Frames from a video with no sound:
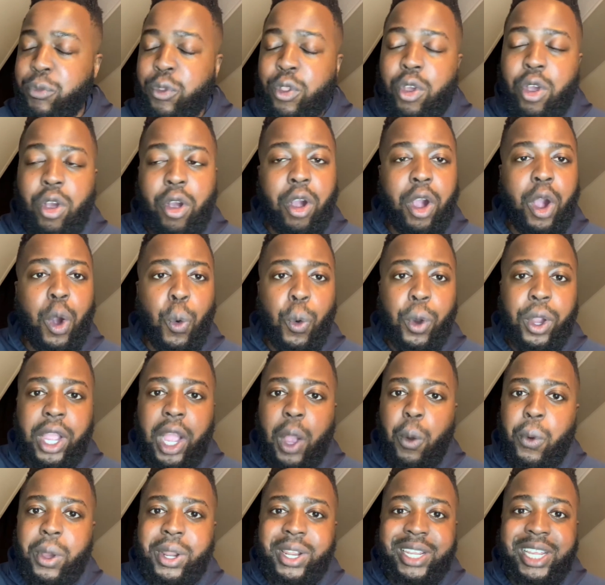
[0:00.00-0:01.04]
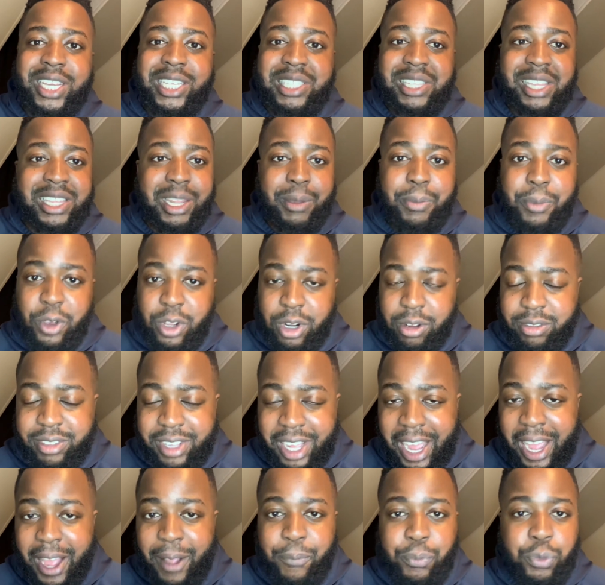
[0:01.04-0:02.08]
are where I went an extended period of
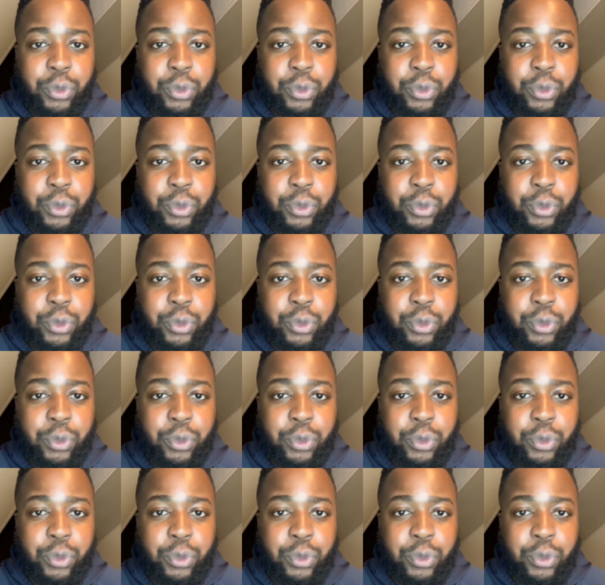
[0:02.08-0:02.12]
time